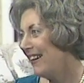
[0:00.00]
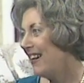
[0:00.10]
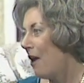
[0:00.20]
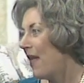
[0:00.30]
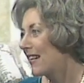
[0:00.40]

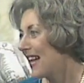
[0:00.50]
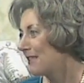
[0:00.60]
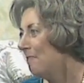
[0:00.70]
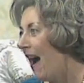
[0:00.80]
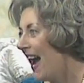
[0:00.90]
No,
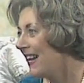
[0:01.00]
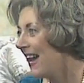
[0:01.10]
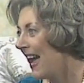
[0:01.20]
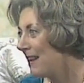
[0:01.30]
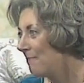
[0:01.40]
that's my
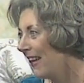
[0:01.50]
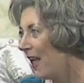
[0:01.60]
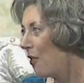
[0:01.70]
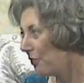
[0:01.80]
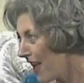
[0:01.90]
name.
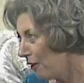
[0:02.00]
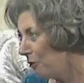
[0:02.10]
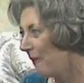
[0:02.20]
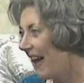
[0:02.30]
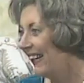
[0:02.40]

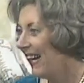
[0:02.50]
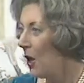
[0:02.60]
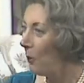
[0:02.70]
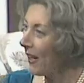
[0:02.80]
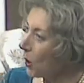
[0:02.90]
Thelma. Right.
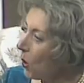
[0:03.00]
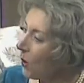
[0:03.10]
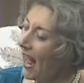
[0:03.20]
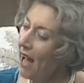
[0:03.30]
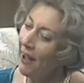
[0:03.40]
We
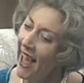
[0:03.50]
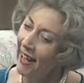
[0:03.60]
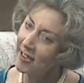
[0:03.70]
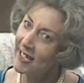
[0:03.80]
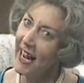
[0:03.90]
call our
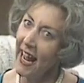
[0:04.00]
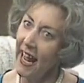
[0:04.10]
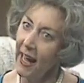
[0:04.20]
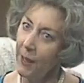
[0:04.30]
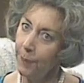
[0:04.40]
house
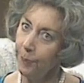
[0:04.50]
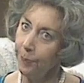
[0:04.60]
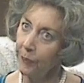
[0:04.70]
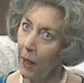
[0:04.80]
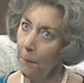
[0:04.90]

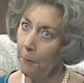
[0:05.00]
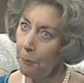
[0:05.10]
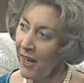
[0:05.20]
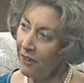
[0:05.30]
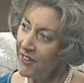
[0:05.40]

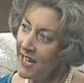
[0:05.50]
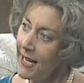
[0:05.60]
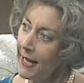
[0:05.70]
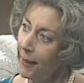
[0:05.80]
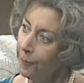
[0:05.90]
Brick
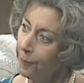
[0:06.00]
Veneer.